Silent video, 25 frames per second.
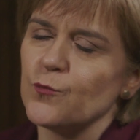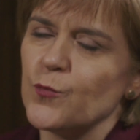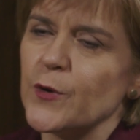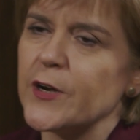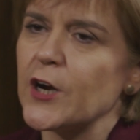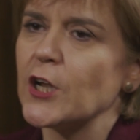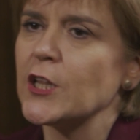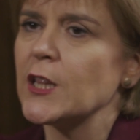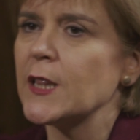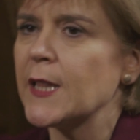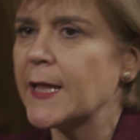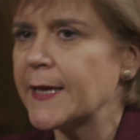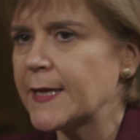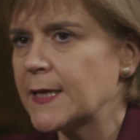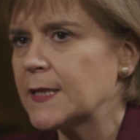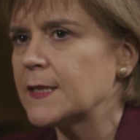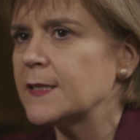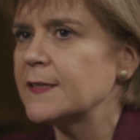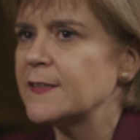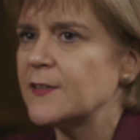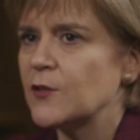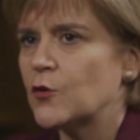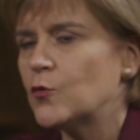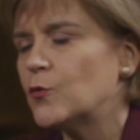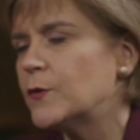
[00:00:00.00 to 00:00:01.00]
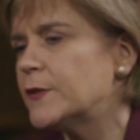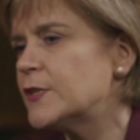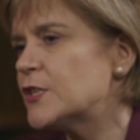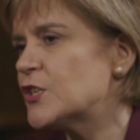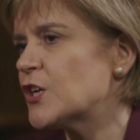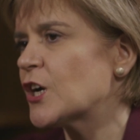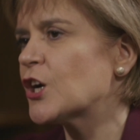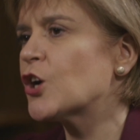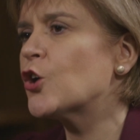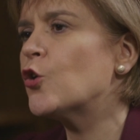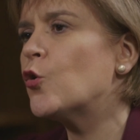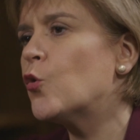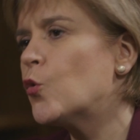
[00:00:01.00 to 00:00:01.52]
We, are unlikely to go into
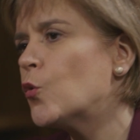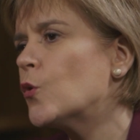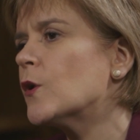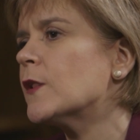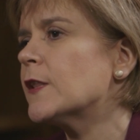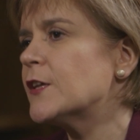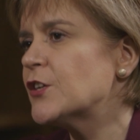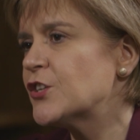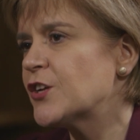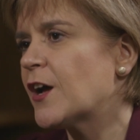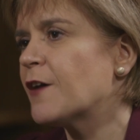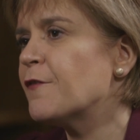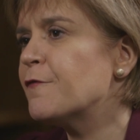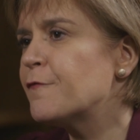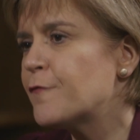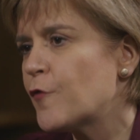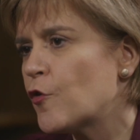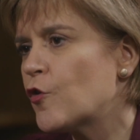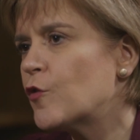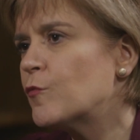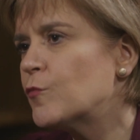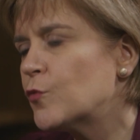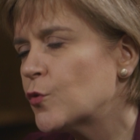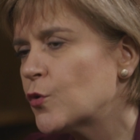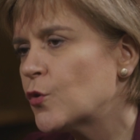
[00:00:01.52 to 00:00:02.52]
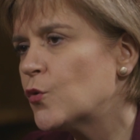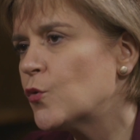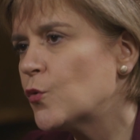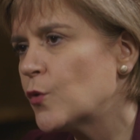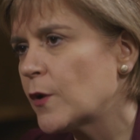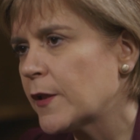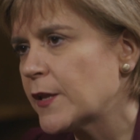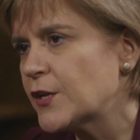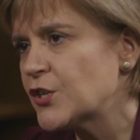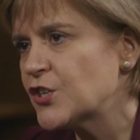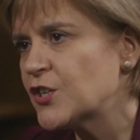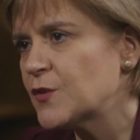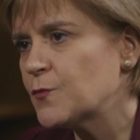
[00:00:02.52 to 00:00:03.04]
a coalition, a formal
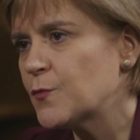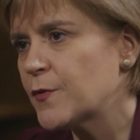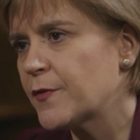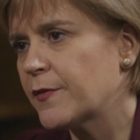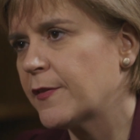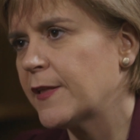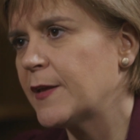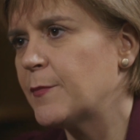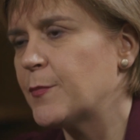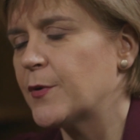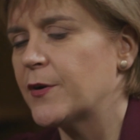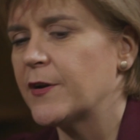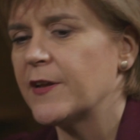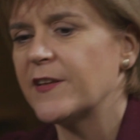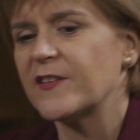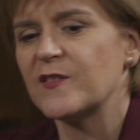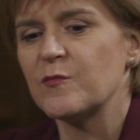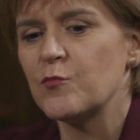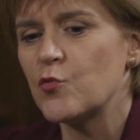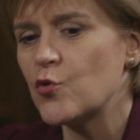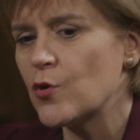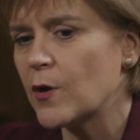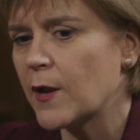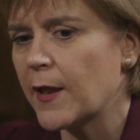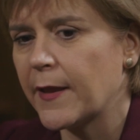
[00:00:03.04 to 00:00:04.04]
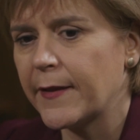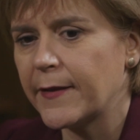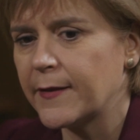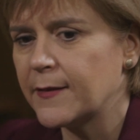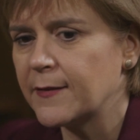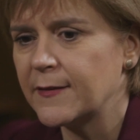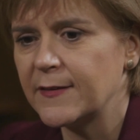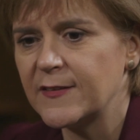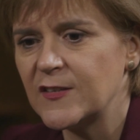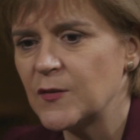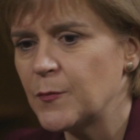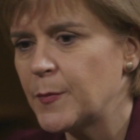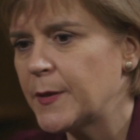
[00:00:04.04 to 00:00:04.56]
coalition with mm. Labour. It's more
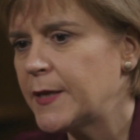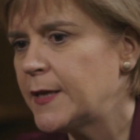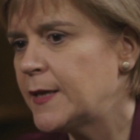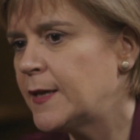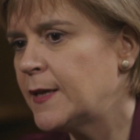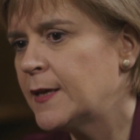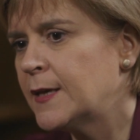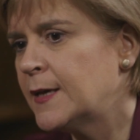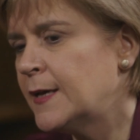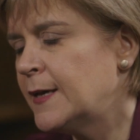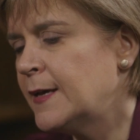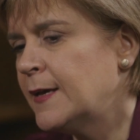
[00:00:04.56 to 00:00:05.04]
likely to be,